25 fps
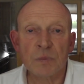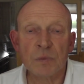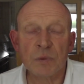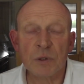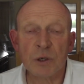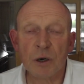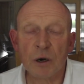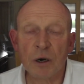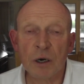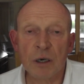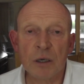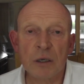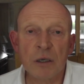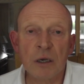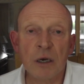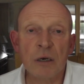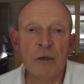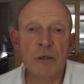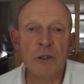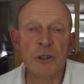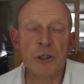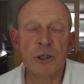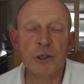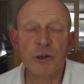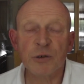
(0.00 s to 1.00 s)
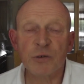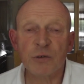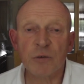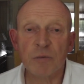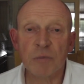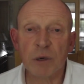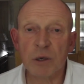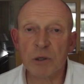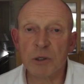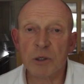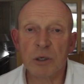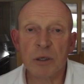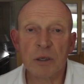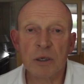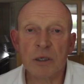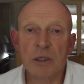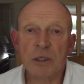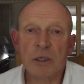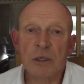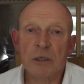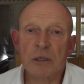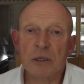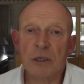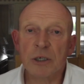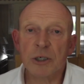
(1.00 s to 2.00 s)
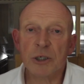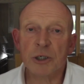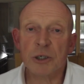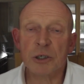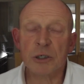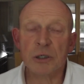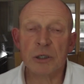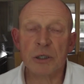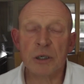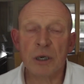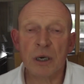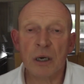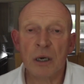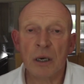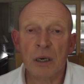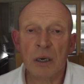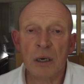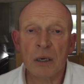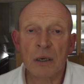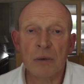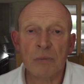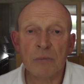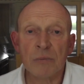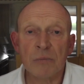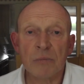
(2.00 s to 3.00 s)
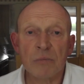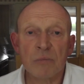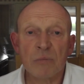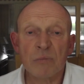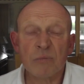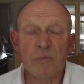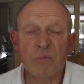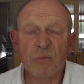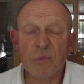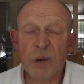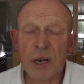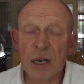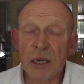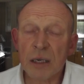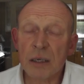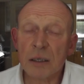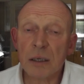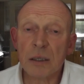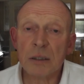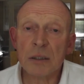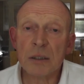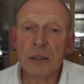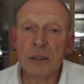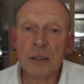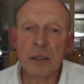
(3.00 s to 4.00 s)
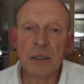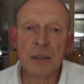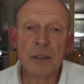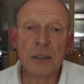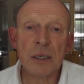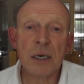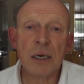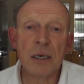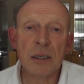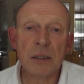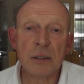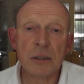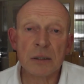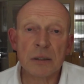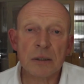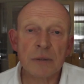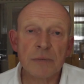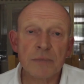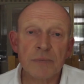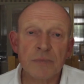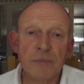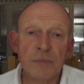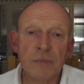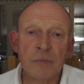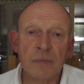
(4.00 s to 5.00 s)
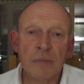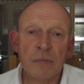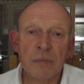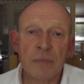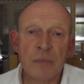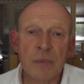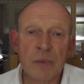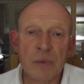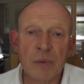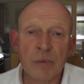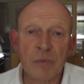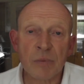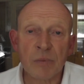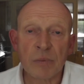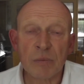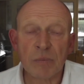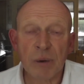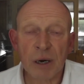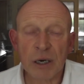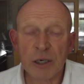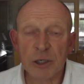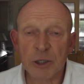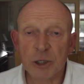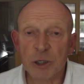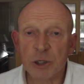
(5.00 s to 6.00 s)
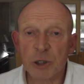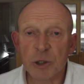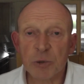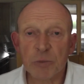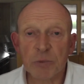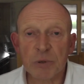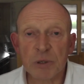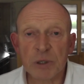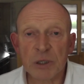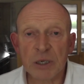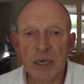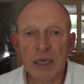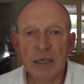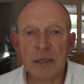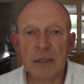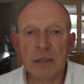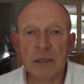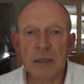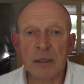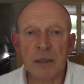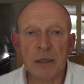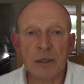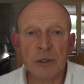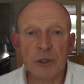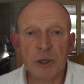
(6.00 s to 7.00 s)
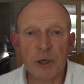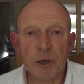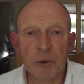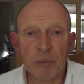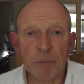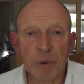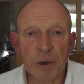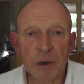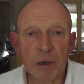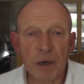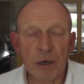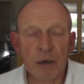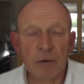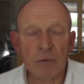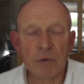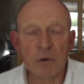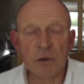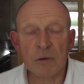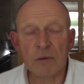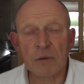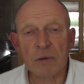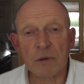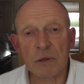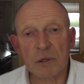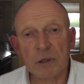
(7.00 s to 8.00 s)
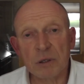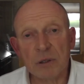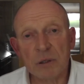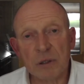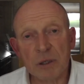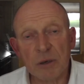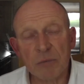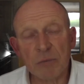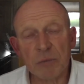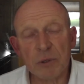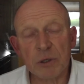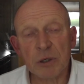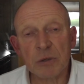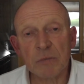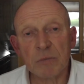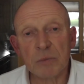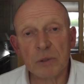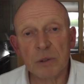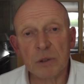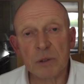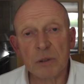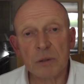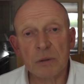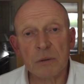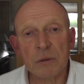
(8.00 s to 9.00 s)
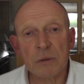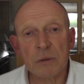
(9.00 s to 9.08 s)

Diagnosis for most of these conditions really doesn't exist. Patients present to their GP with the symptoms,